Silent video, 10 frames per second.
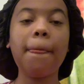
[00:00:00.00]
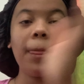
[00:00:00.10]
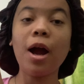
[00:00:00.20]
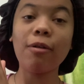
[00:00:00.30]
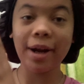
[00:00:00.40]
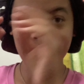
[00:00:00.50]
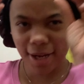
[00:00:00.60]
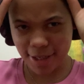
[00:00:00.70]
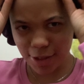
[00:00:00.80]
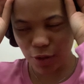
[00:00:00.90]
Alright
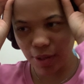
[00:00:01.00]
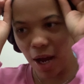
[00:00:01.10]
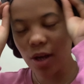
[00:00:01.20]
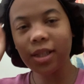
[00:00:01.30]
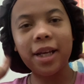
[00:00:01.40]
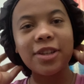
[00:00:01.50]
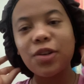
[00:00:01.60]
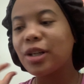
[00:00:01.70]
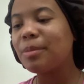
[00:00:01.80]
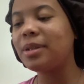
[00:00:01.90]
guys, so now it's like
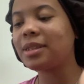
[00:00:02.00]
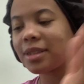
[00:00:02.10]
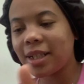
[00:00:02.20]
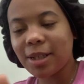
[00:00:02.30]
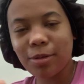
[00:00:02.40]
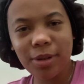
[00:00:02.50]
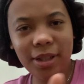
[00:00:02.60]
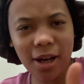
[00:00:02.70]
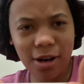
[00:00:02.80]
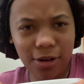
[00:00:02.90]
30 minutes later. We
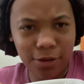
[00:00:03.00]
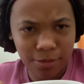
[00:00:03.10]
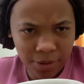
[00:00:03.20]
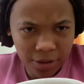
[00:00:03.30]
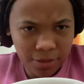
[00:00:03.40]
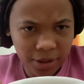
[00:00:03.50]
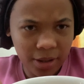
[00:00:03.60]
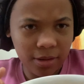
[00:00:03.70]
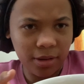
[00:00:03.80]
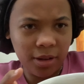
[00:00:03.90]
got our oatmeal.
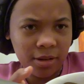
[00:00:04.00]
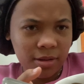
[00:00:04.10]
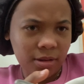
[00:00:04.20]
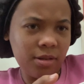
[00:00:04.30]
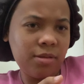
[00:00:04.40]
Can you see?